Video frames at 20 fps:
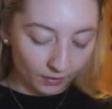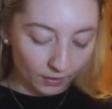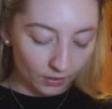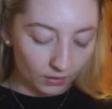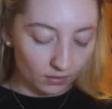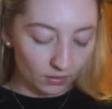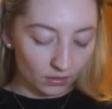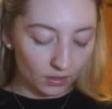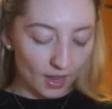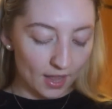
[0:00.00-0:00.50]

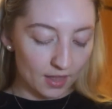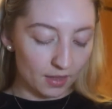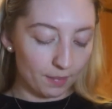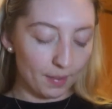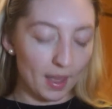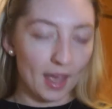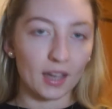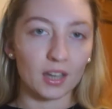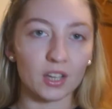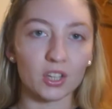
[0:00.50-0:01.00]
So yeah, the
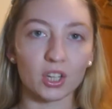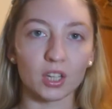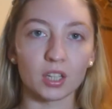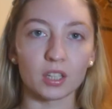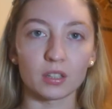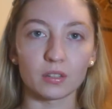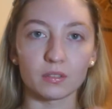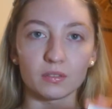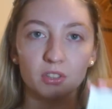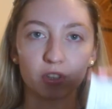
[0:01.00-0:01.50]

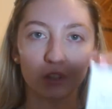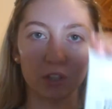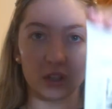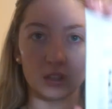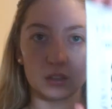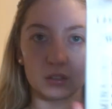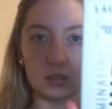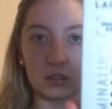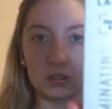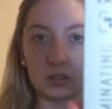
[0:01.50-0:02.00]
packaging's,
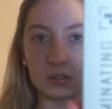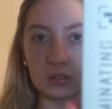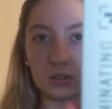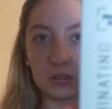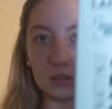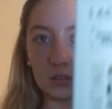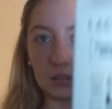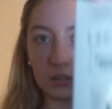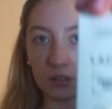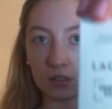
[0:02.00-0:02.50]

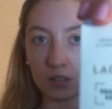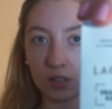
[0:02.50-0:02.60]
looks like